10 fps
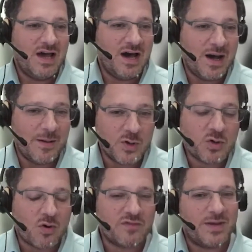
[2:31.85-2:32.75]

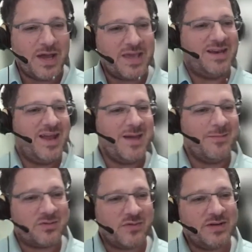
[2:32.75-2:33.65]
Not all of them I can
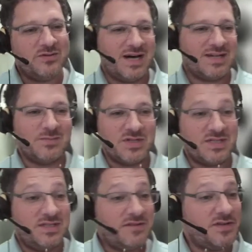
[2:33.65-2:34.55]
name, but really good
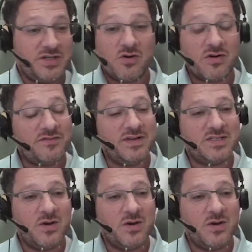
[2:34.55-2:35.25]
customers in different geographies.